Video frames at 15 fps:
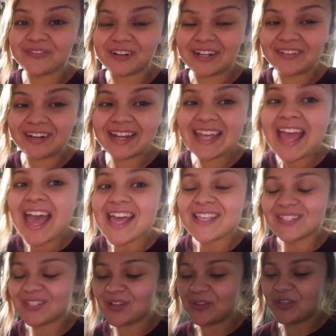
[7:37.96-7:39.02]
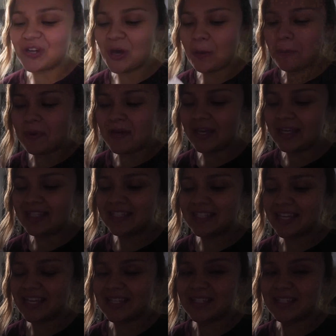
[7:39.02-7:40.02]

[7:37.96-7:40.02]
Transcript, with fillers: on the front, right? So the notebook, it